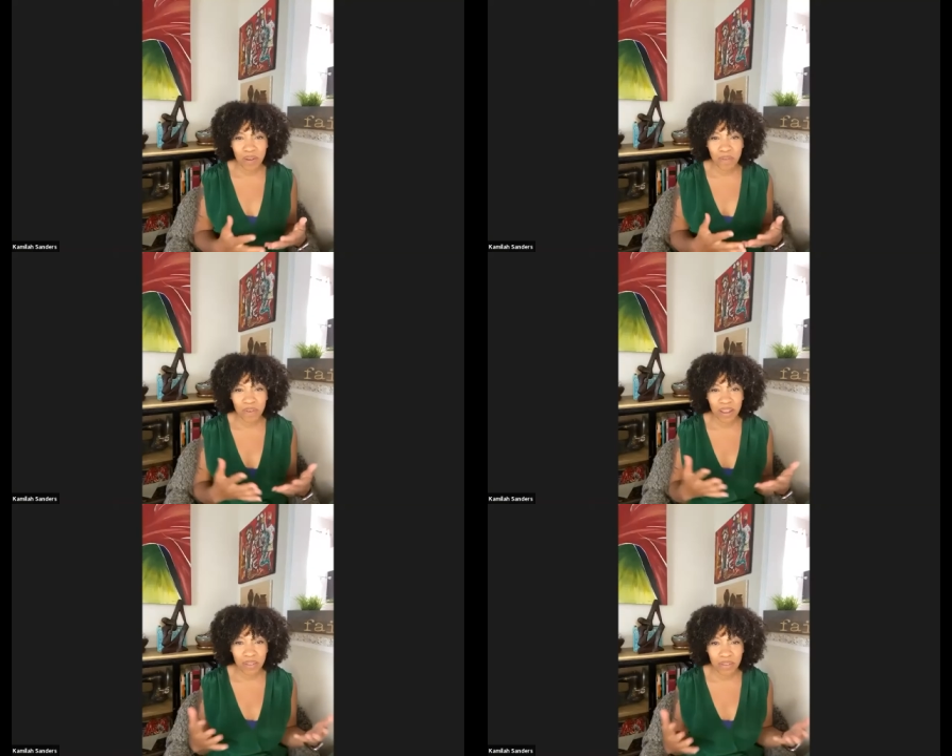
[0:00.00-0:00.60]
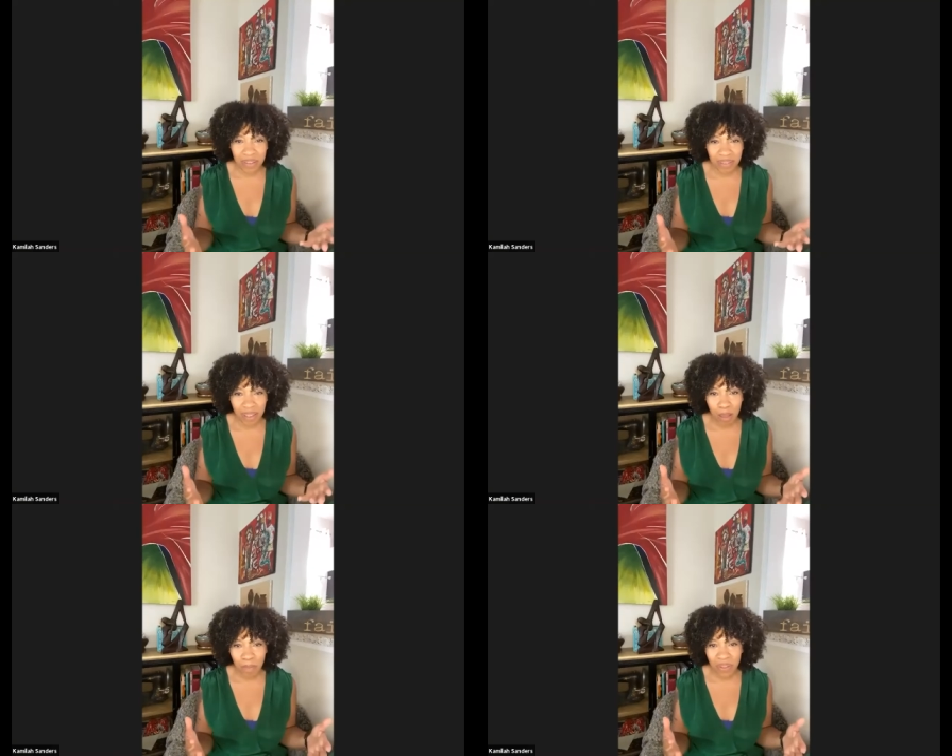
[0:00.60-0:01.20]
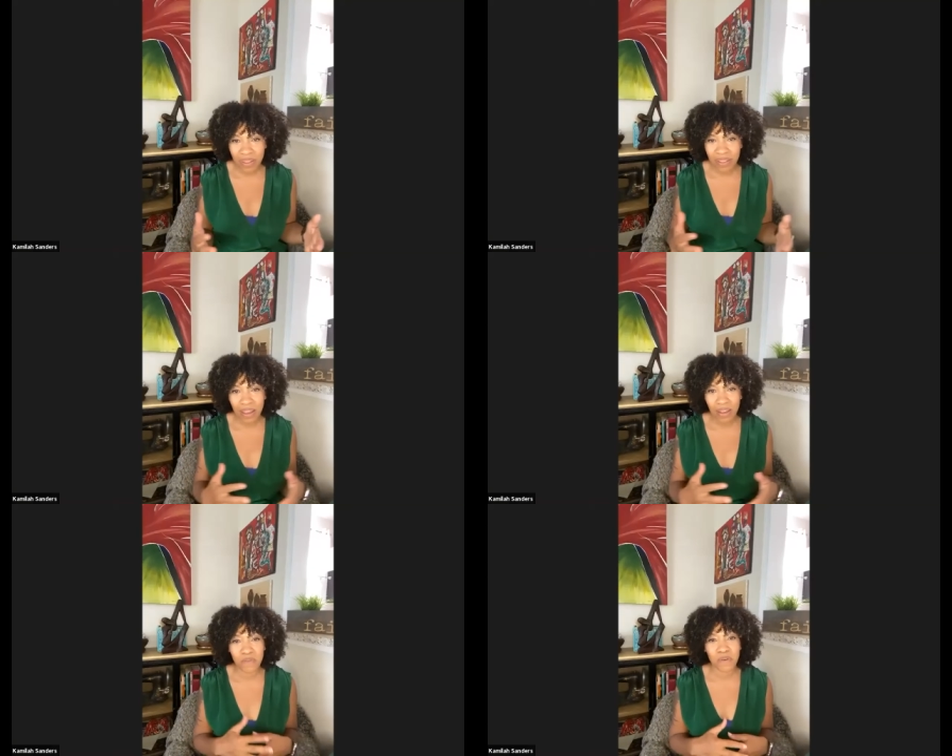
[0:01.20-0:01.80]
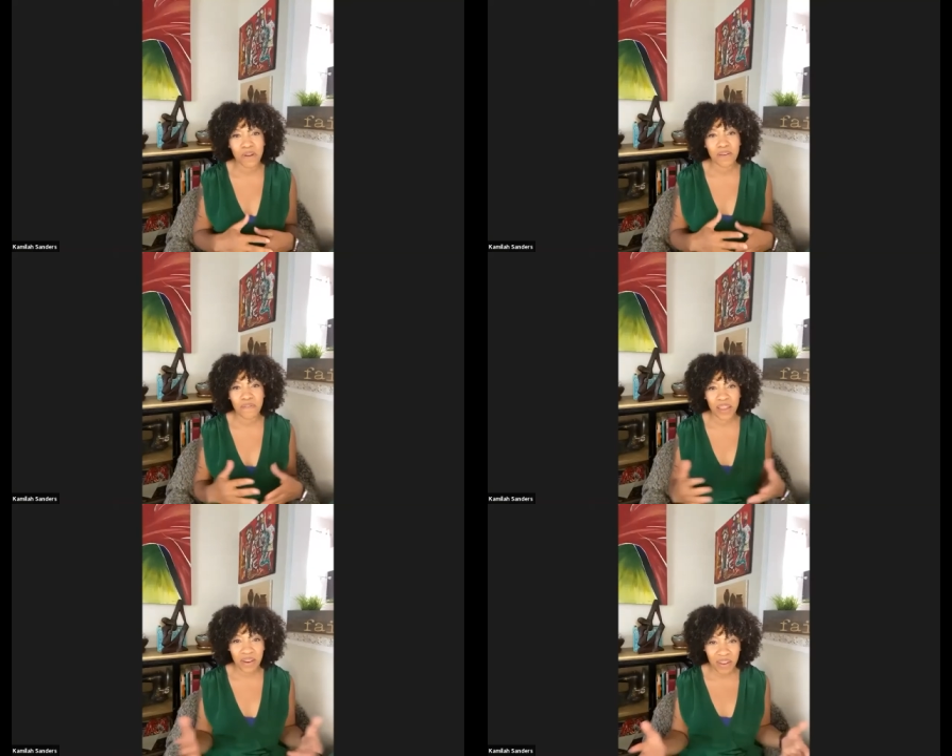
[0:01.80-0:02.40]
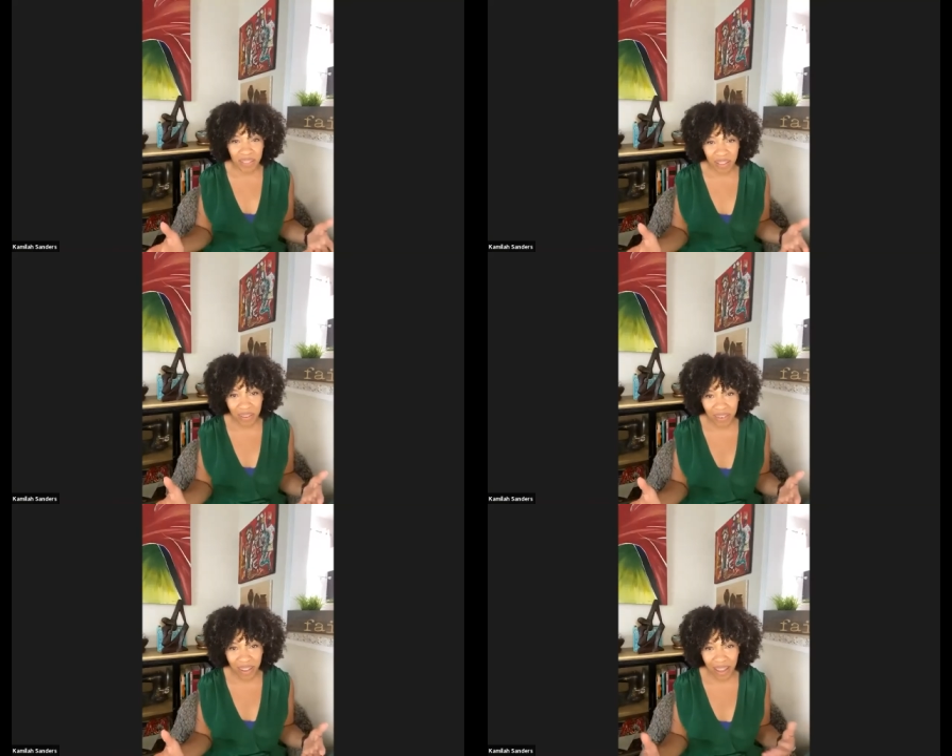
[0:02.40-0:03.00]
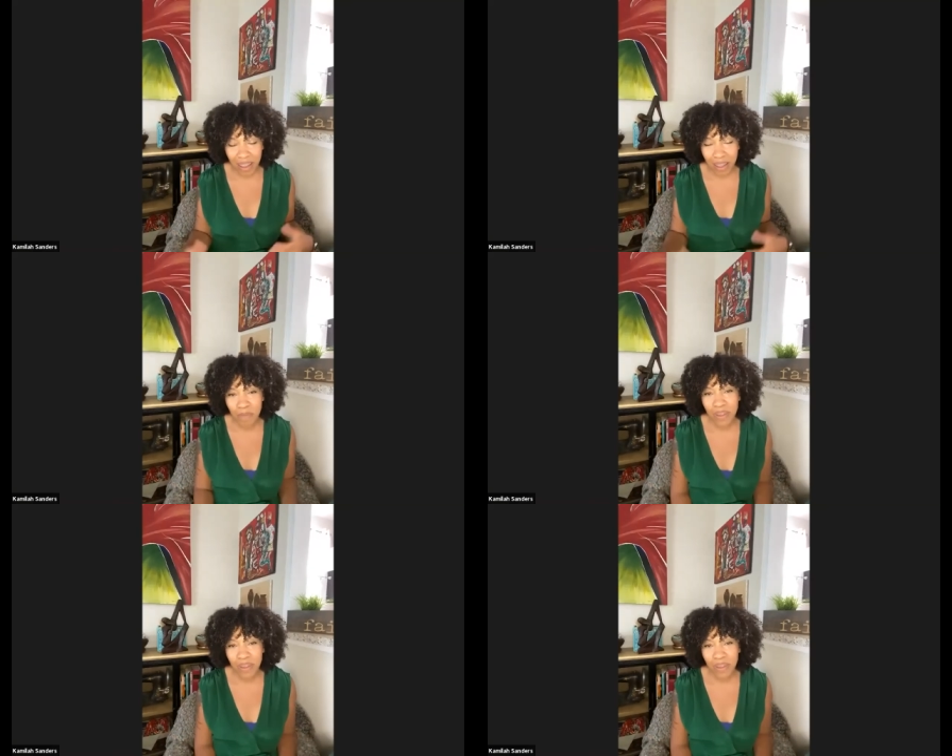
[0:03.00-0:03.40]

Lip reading: a relevant topic like for a very long time.